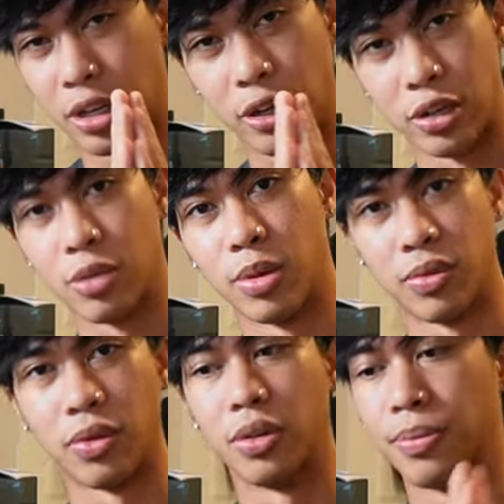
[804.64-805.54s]
Thank you guys so much
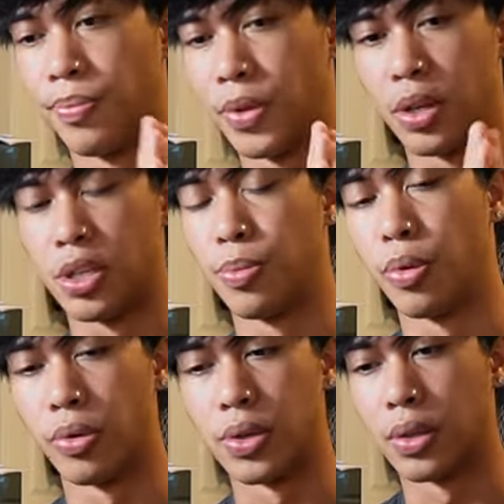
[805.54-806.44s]
for the
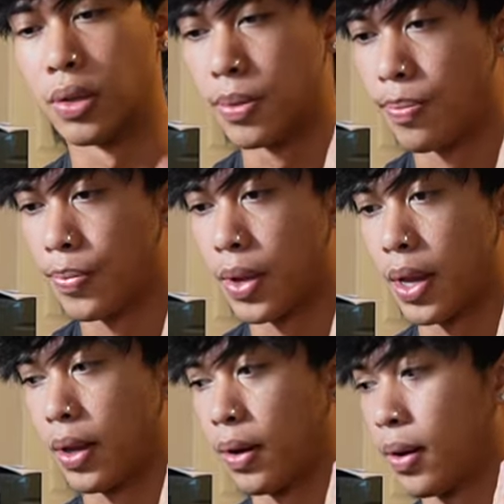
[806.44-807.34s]
support recently.
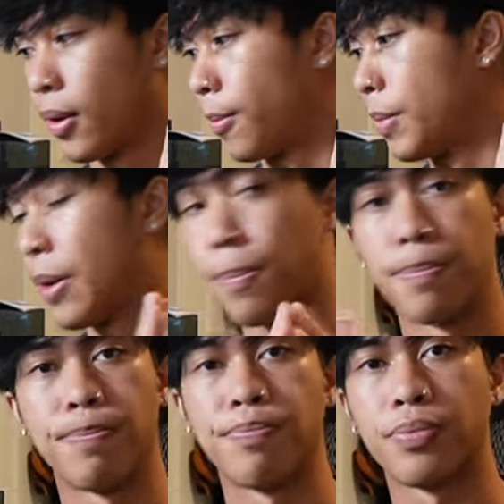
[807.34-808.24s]
And yeah,
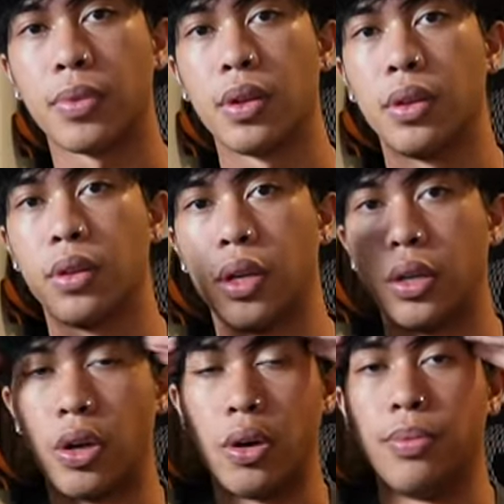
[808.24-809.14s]
thank
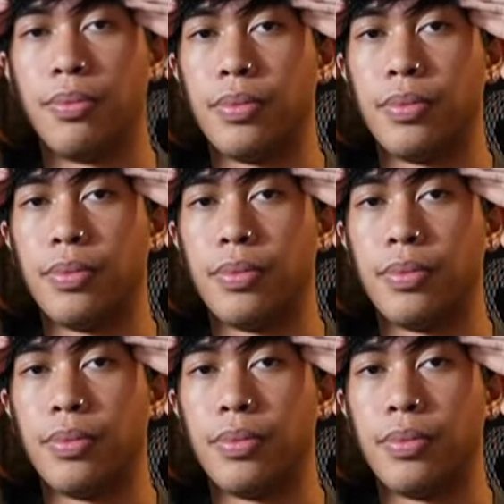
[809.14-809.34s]
y'all.